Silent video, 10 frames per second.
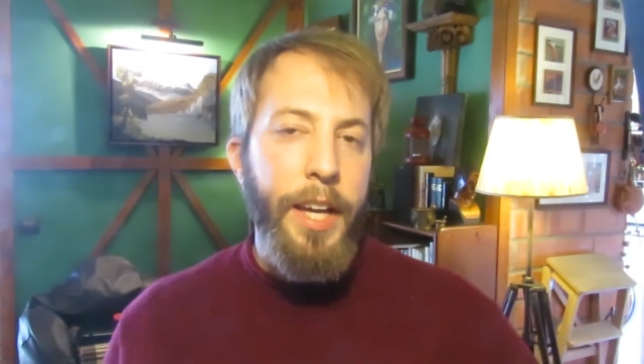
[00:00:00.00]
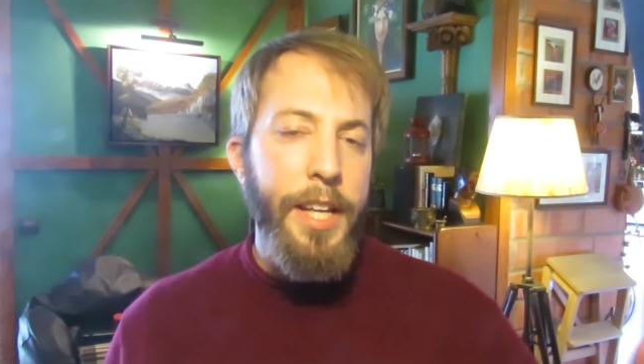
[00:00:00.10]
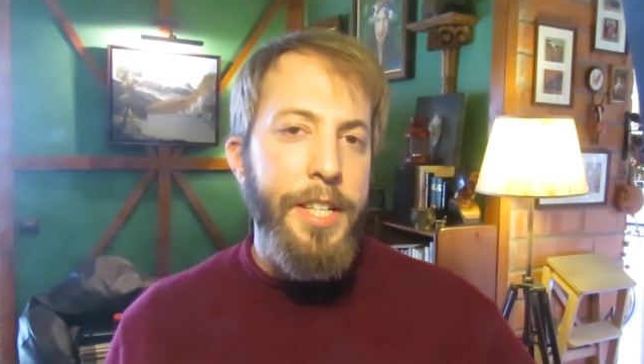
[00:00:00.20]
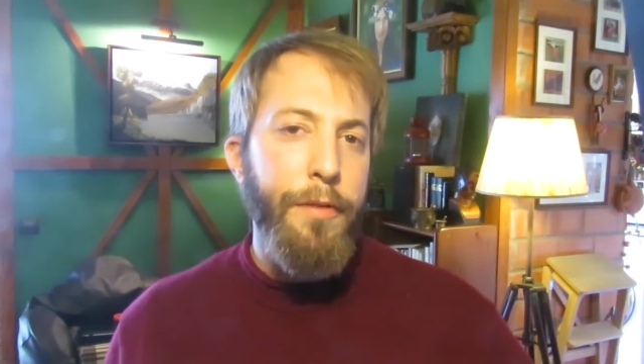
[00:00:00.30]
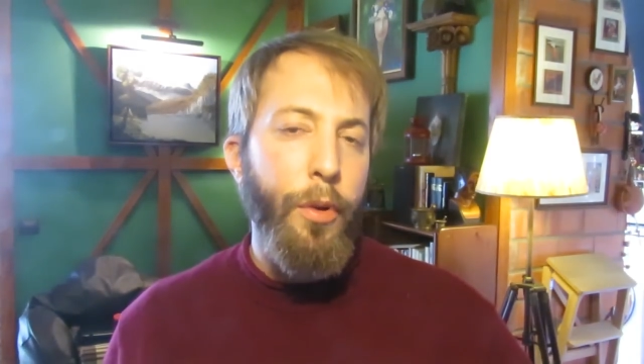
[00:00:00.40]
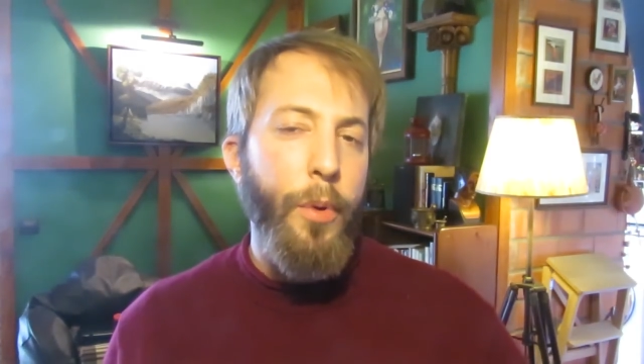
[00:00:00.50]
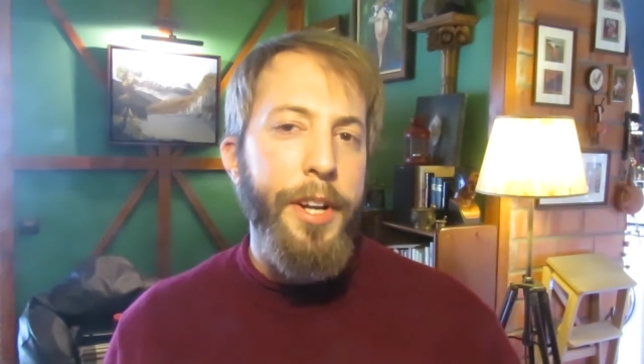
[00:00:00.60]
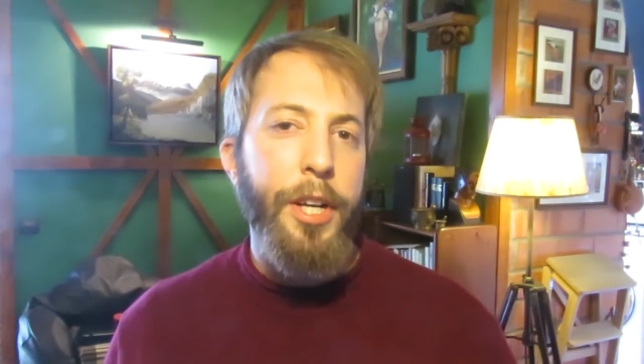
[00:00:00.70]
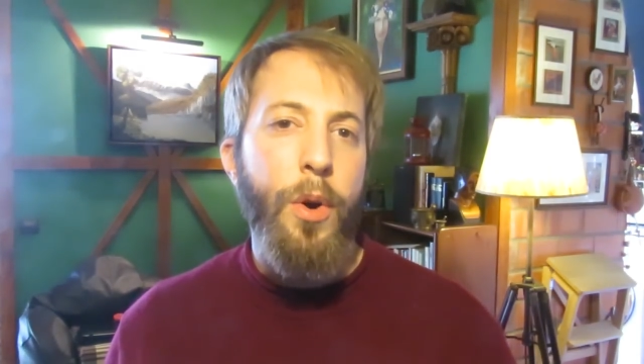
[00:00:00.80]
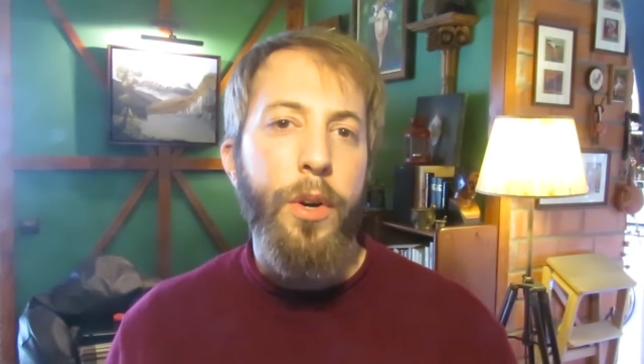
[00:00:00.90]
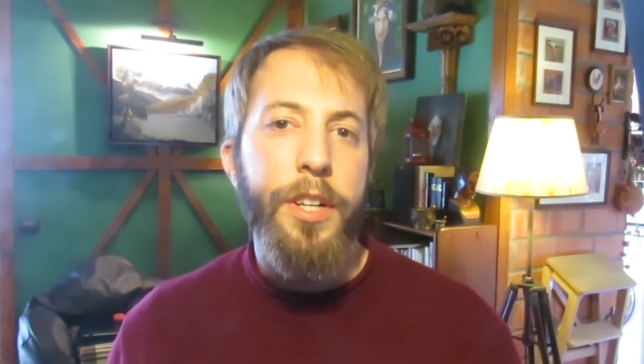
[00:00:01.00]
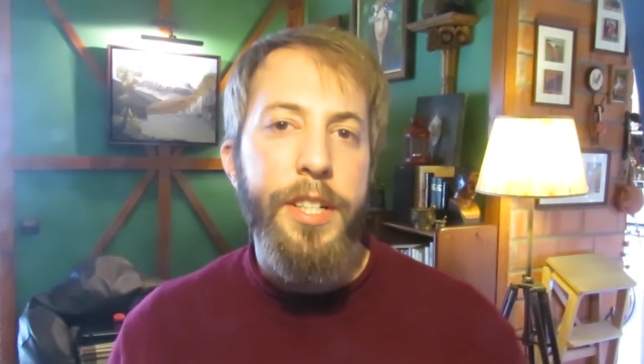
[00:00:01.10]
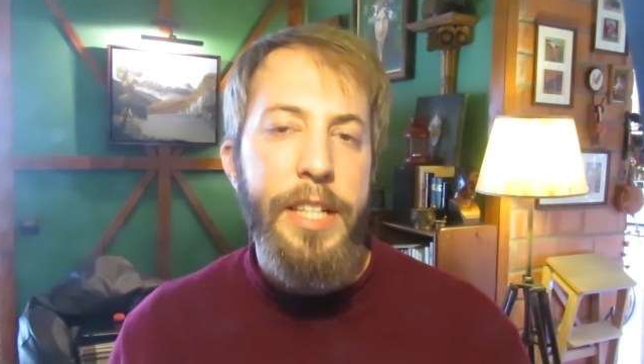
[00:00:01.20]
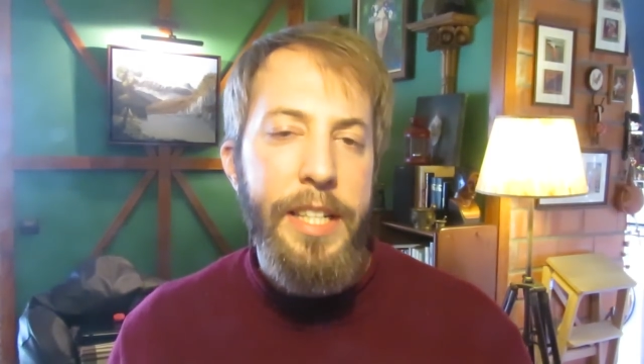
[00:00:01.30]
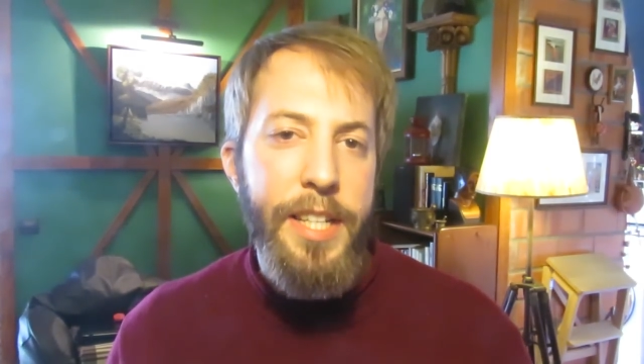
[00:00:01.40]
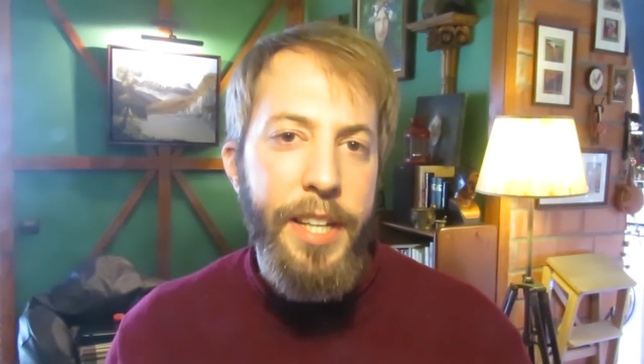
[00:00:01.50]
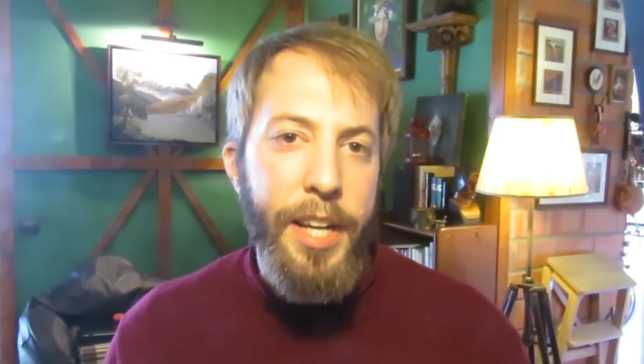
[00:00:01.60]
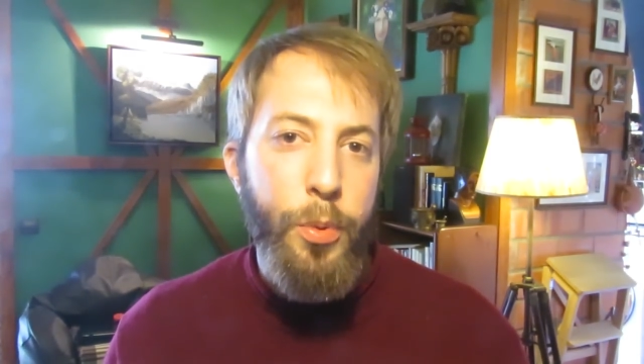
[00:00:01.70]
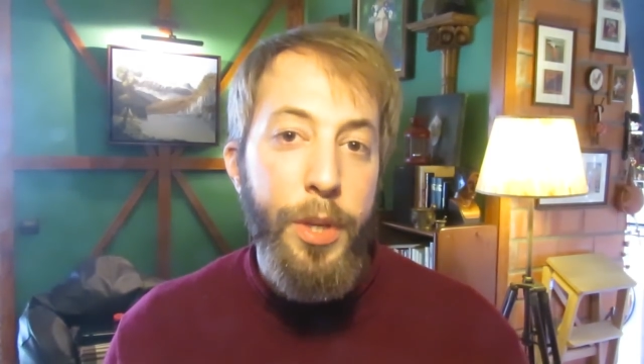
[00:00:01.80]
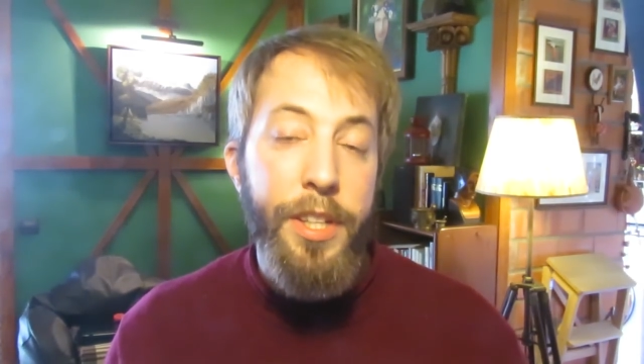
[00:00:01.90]
Cats have already conquered the
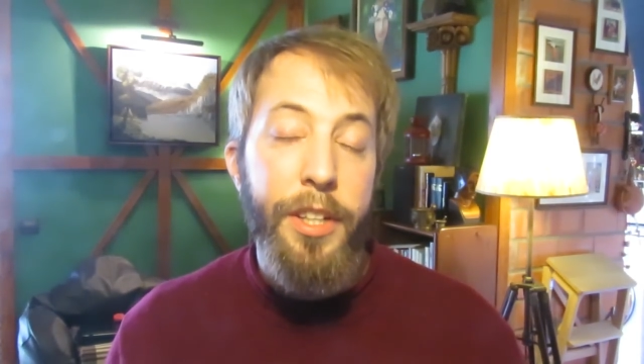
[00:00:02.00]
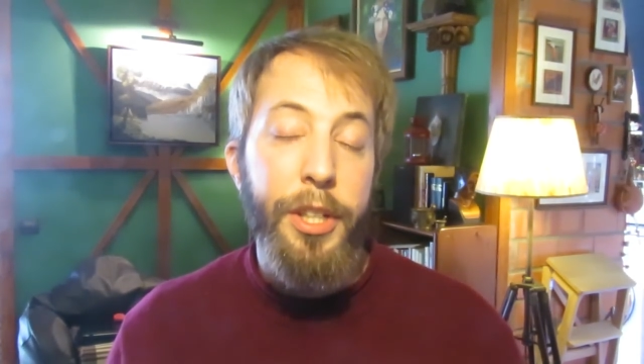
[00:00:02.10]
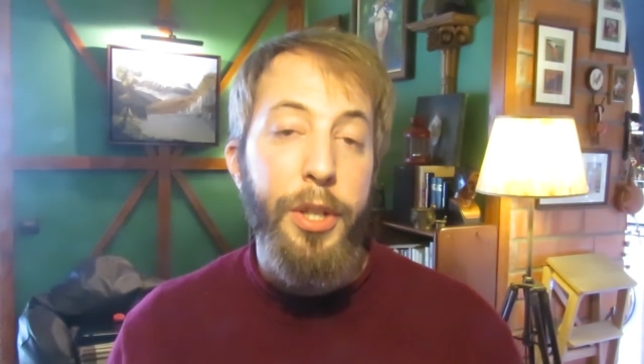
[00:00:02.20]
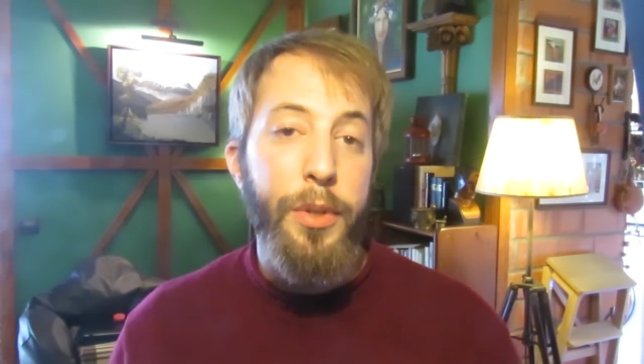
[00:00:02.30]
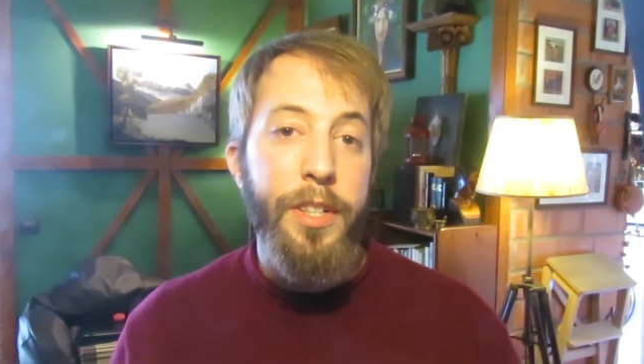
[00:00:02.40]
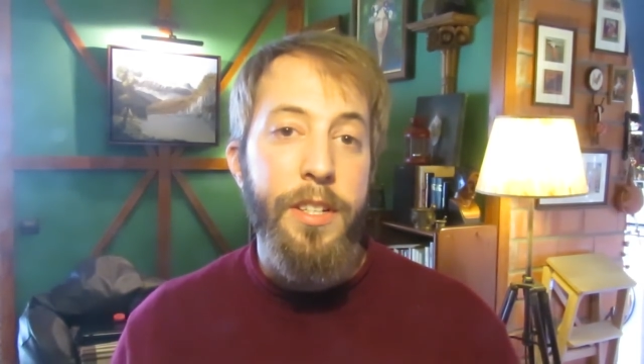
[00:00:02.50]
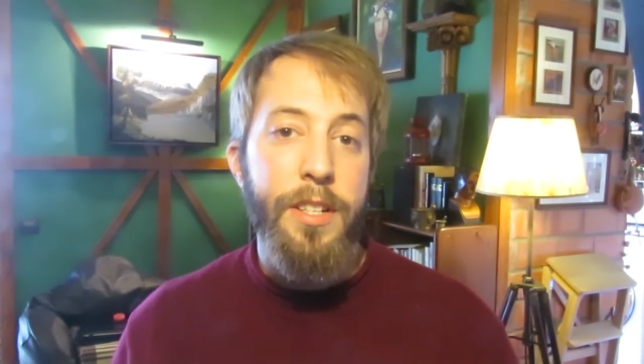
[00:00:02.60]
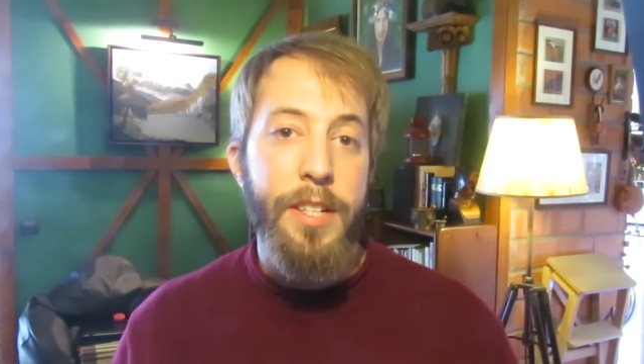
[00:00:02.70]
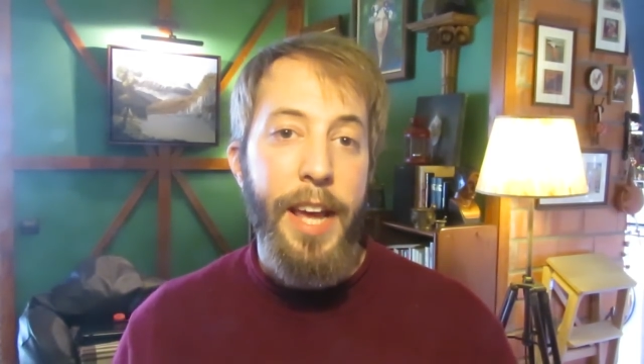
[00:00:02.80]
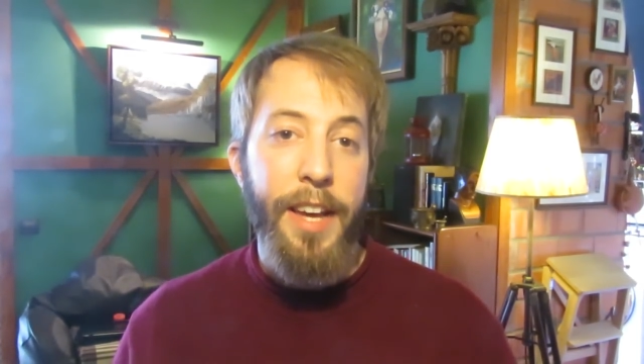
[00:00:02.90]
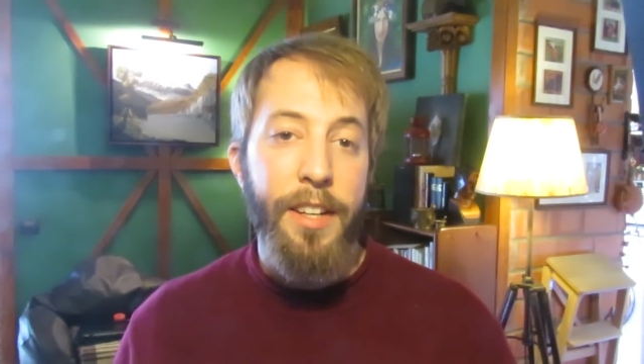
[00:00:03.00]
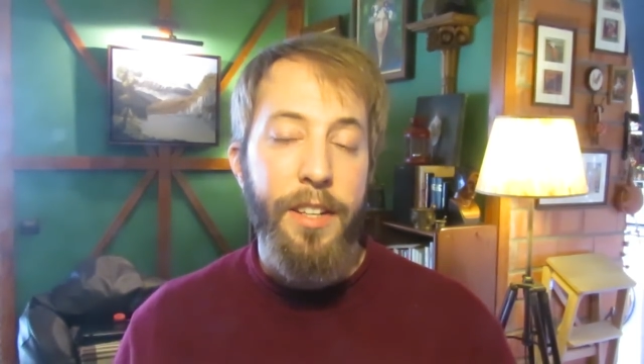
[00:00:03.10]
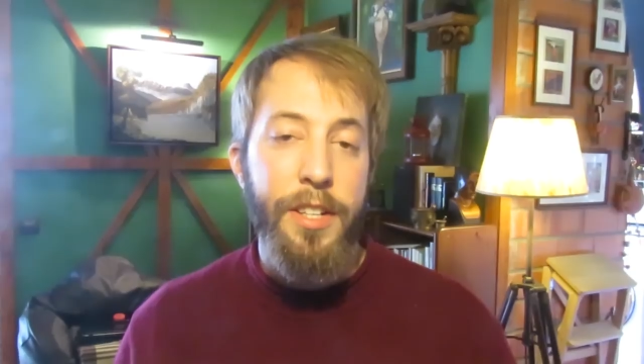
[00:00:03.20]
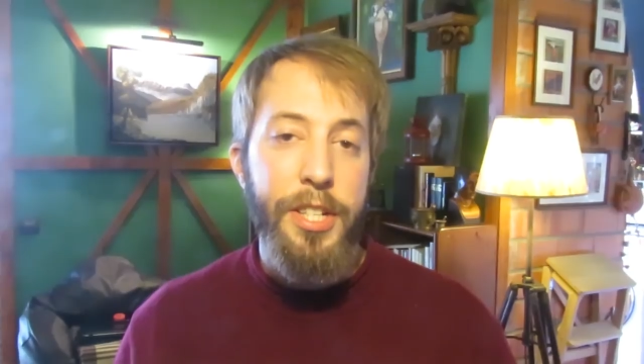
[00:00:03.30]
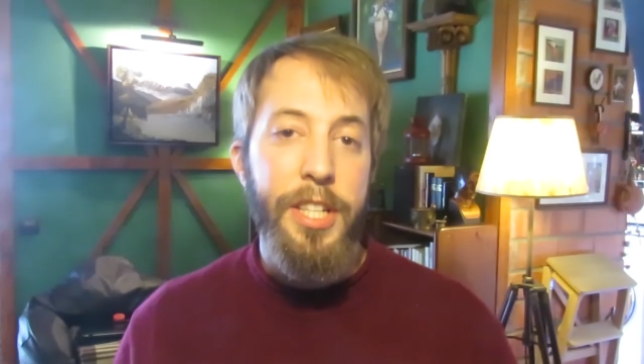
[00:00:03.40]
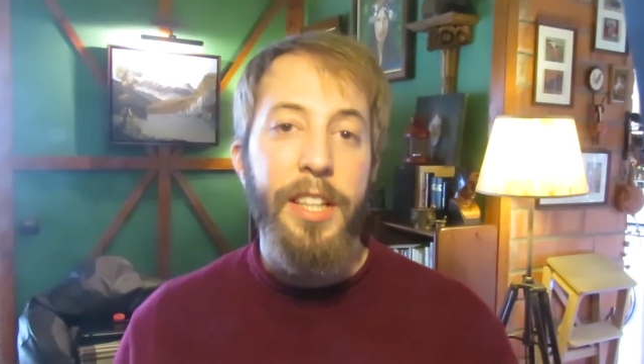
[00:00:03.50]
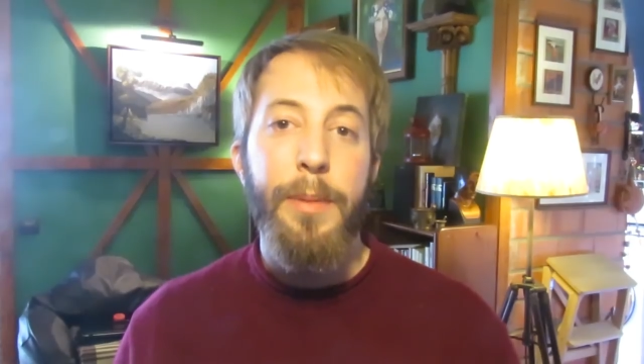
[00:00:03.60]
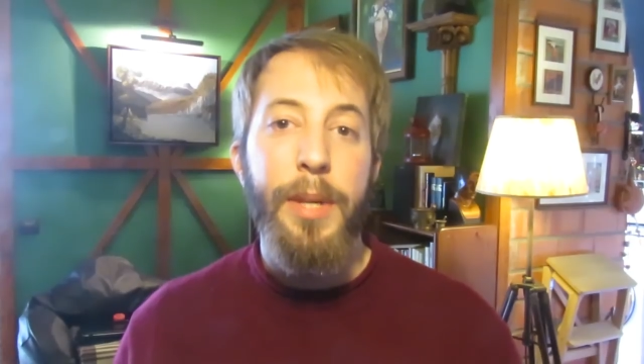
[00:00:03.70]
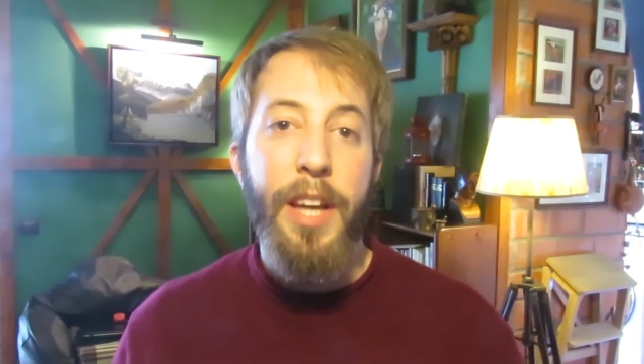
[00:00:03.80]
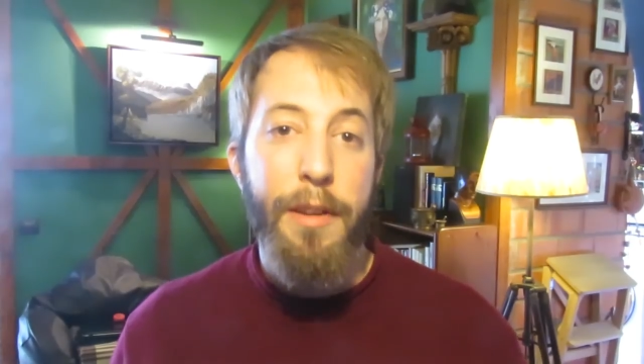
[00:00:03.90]
internet with their cuteness and
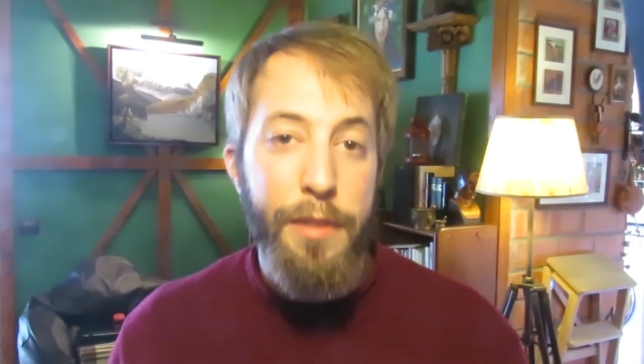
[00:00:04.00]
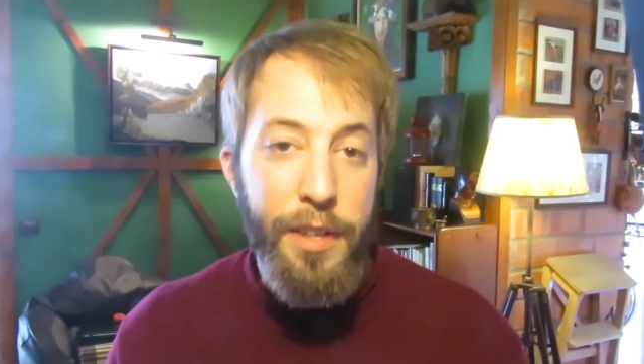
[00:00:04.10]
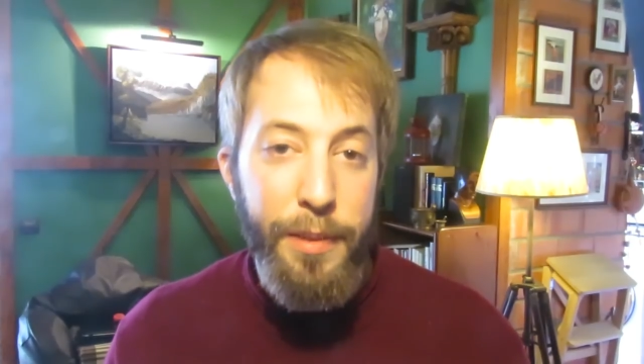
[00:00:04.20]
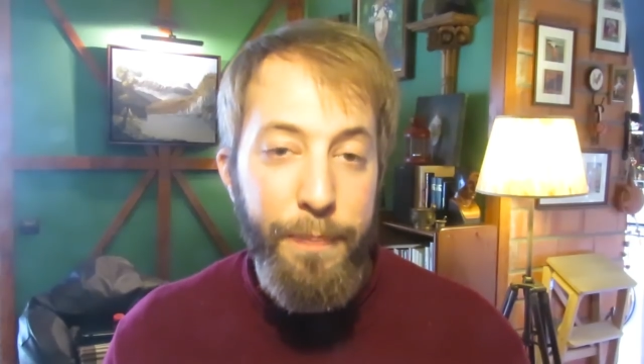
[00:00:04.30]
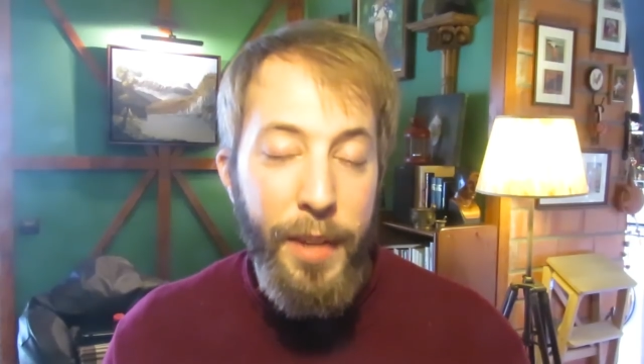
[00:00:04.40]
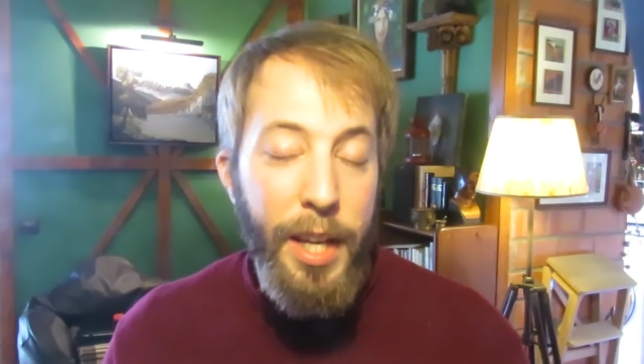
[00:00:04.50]
silly behavior,